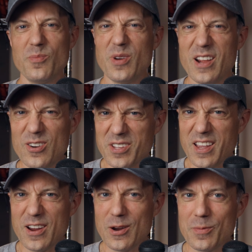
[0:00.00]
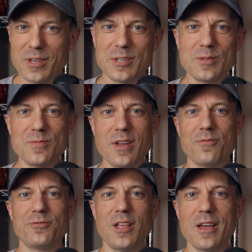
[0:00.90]
But I don't care because I'm not
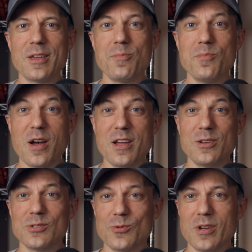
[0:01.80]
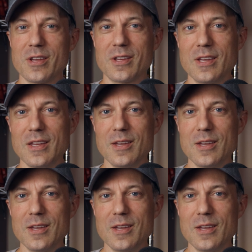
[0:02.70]
flying miles away.